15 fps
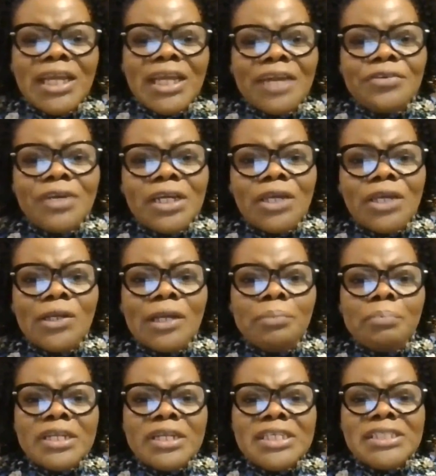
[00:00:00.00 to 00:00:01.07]
Larry Akela.
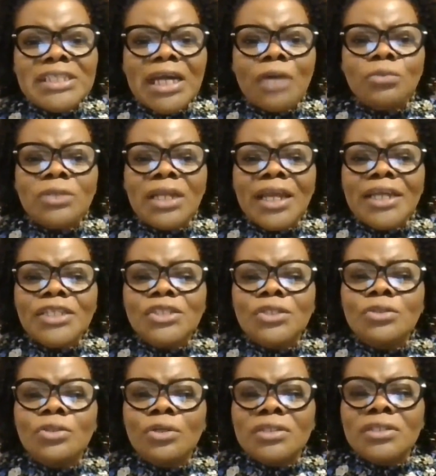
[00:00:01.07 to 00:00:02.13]
Please, I would like to
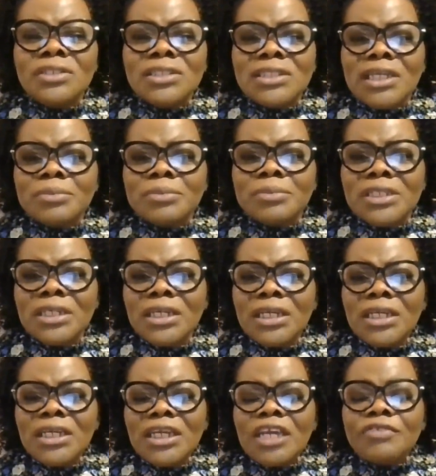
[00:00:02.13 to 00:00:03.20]
know the steps.
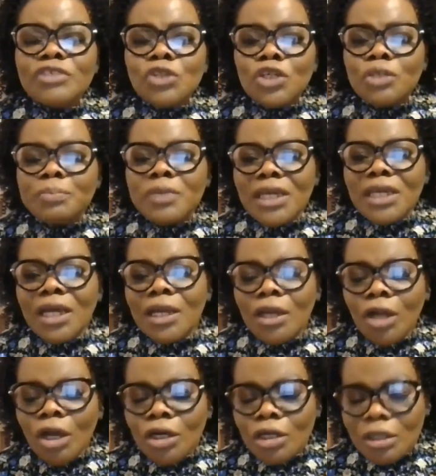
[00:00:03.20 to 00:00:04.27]
If it's going to be a
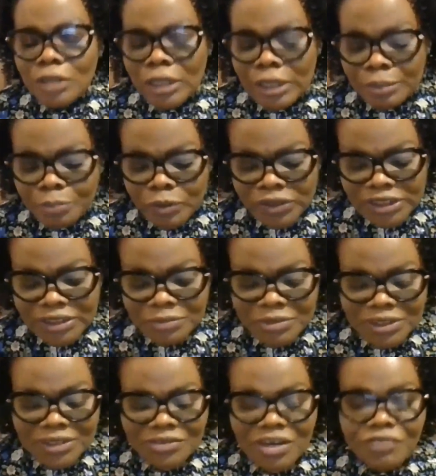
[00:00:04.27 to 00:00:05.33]
long process,
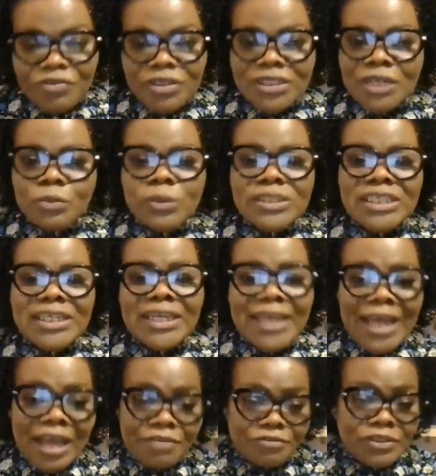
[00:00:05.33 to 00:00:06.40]
Mr. Raphael, then we'll take it
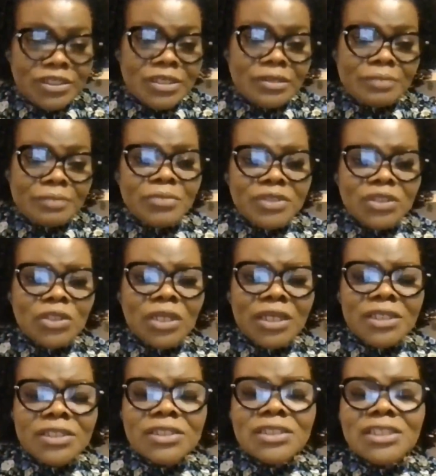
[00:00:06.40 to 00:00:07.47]
after Mrs.
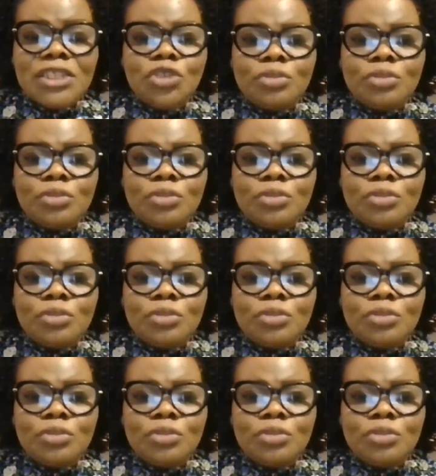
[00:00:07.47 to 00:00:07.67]
Olaye's session.